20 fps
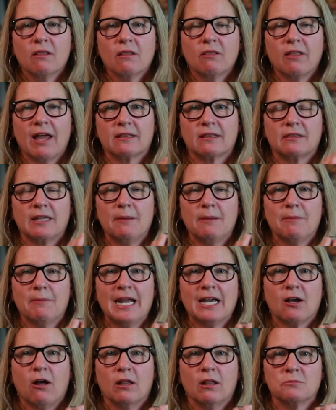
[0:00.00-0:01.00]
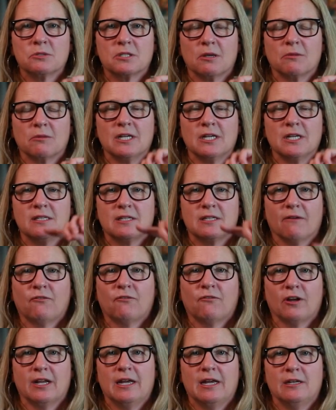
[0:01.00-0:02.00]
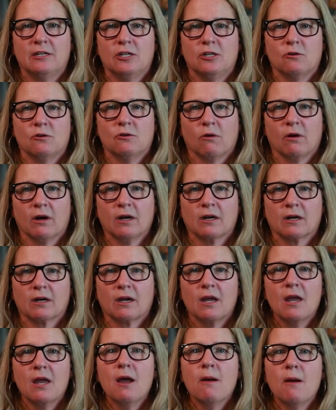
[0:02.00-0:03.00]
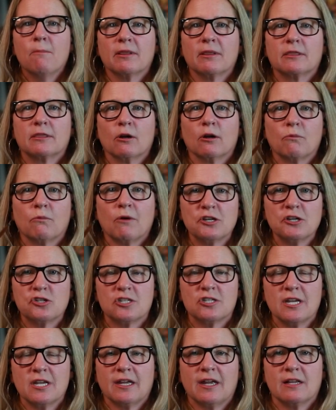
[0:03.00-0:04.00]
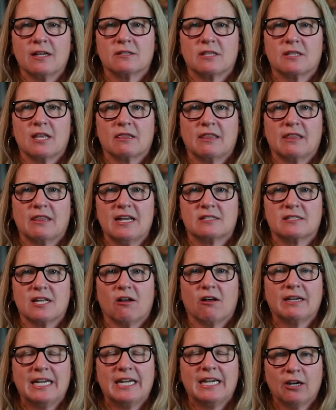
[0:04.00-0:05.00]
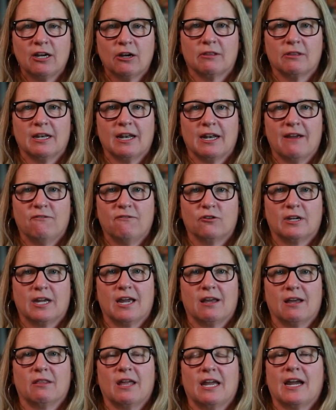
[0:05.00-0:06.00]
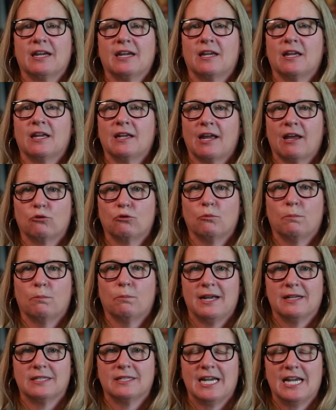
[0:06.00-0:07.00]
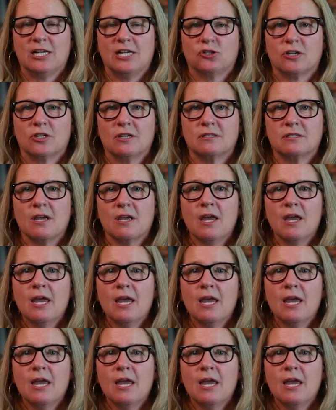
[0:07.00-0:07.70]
Like they might call them something different in New York, but they're rush tickets that they sell here that I forget. Like I can get through Pantages,